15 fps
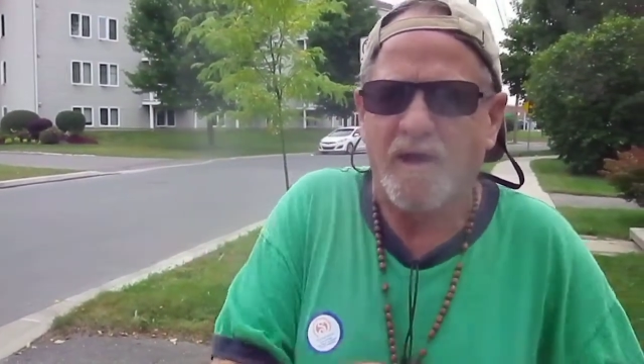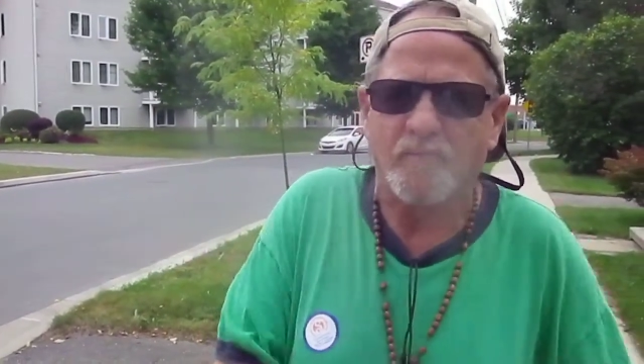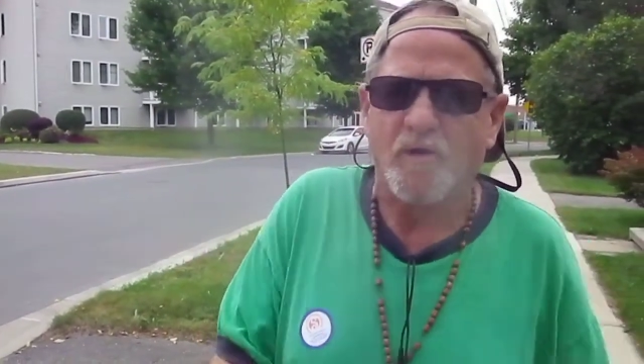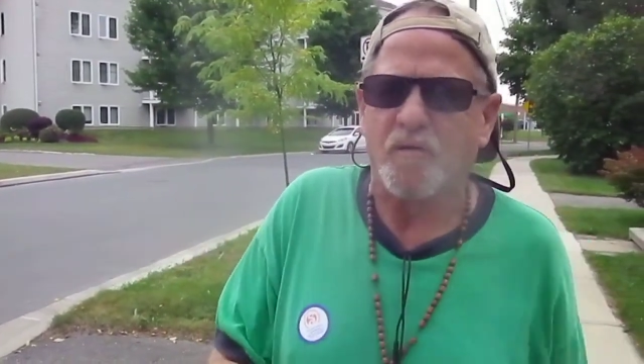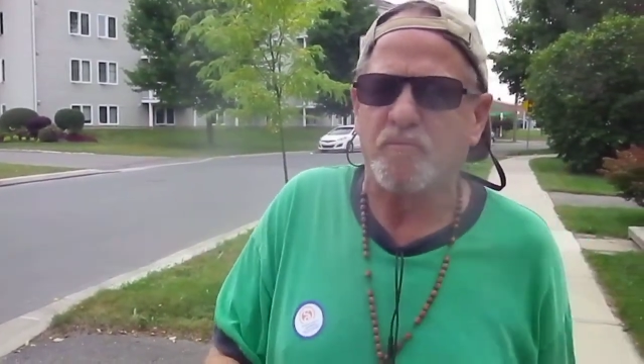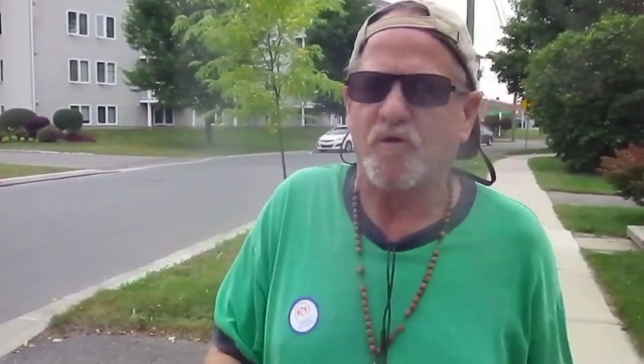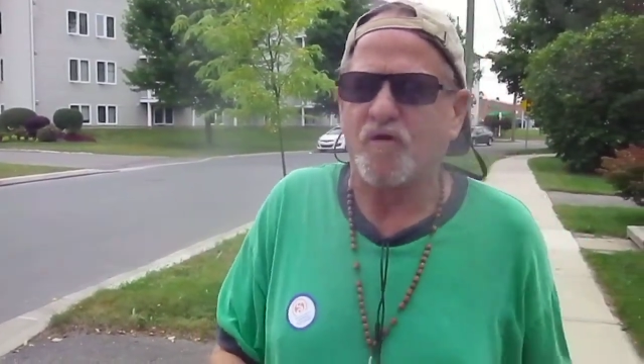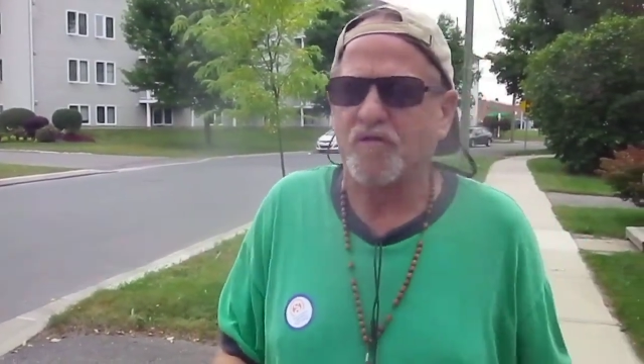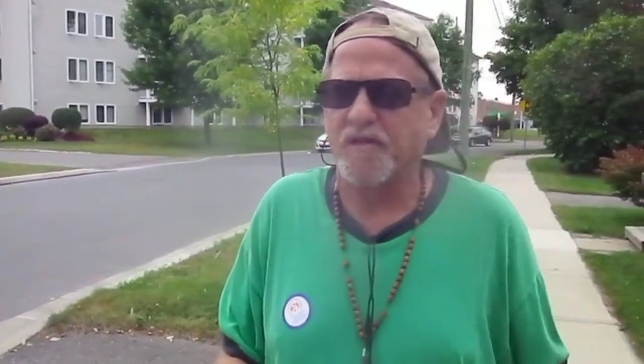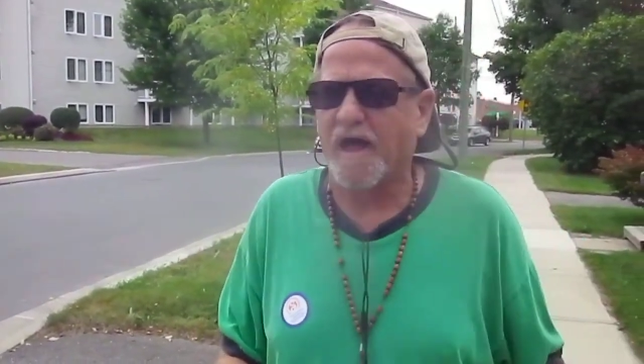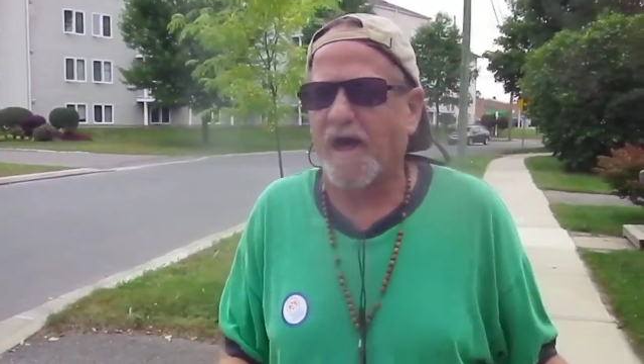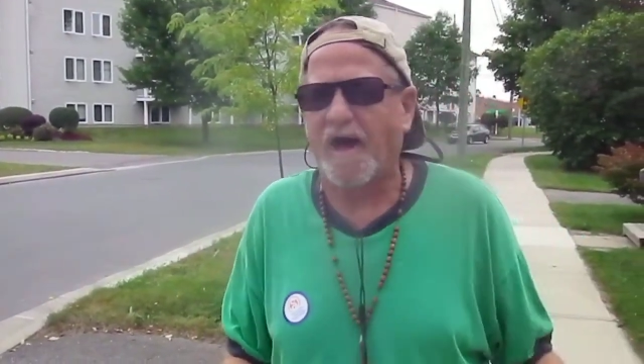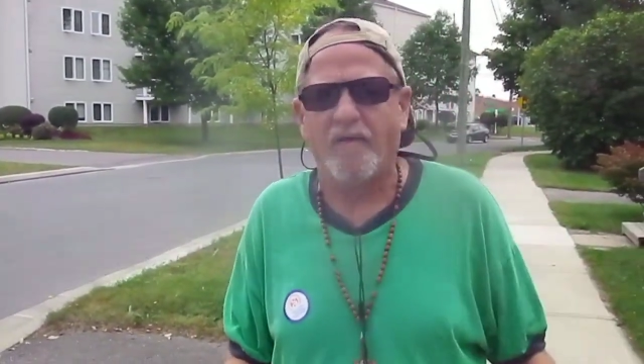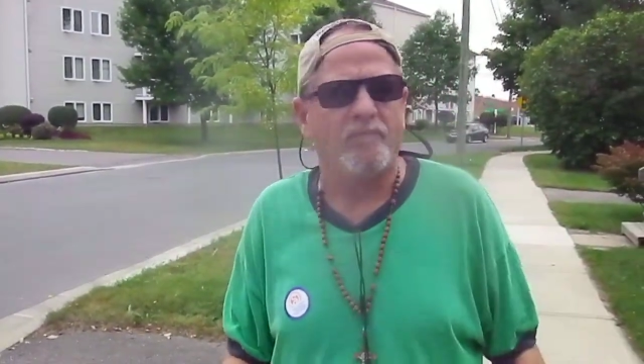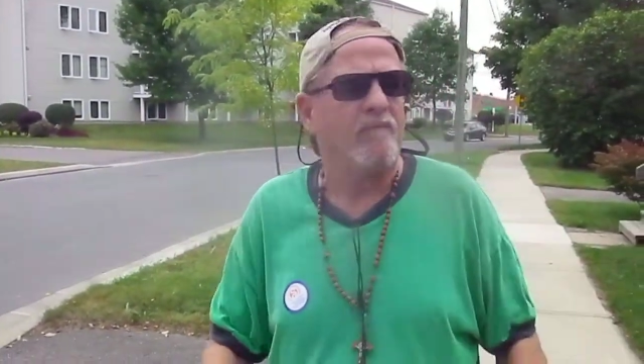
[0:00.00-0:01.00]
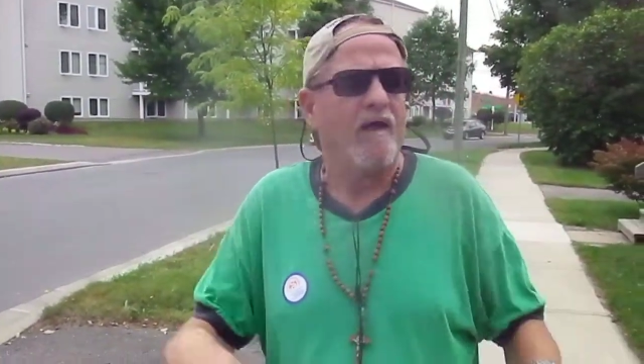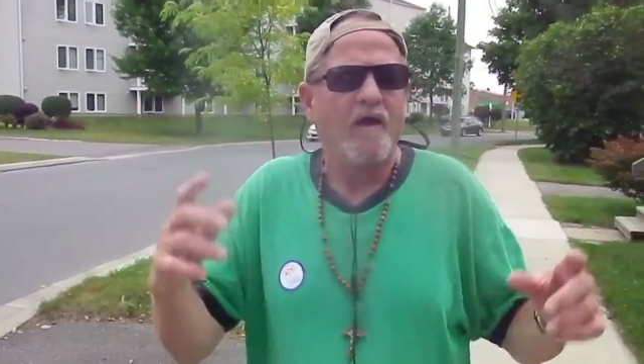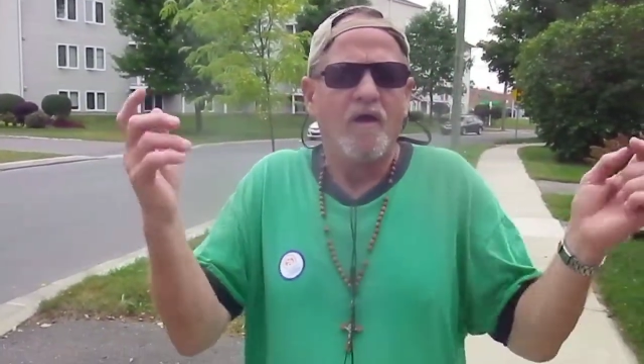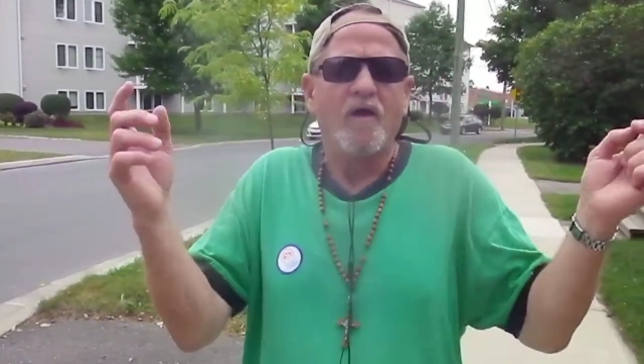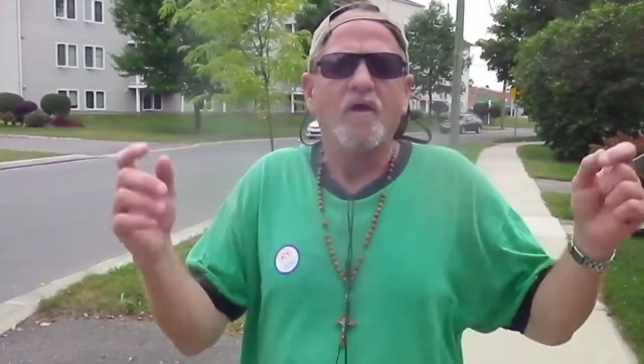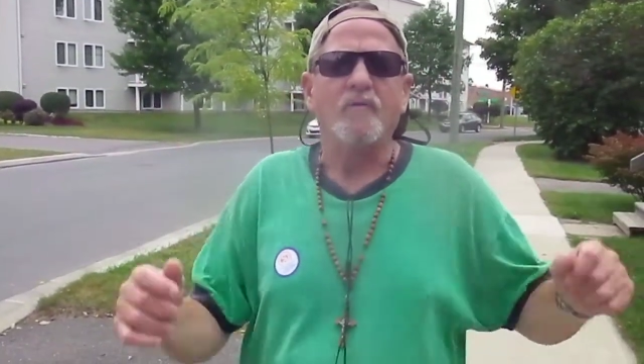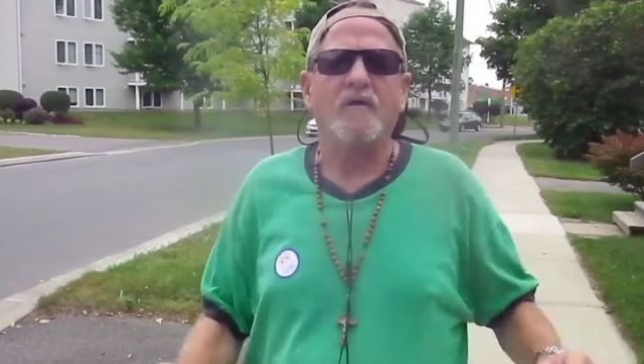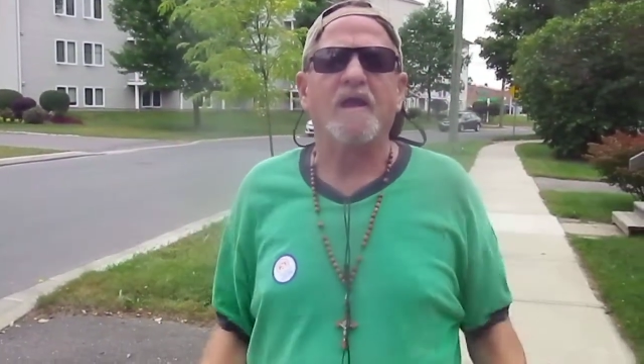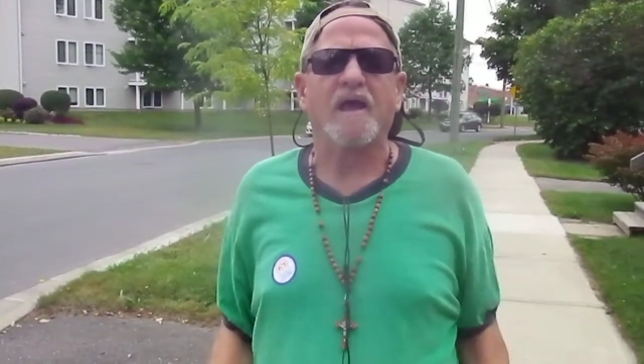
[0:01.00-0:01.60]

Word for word: My new camera broke down.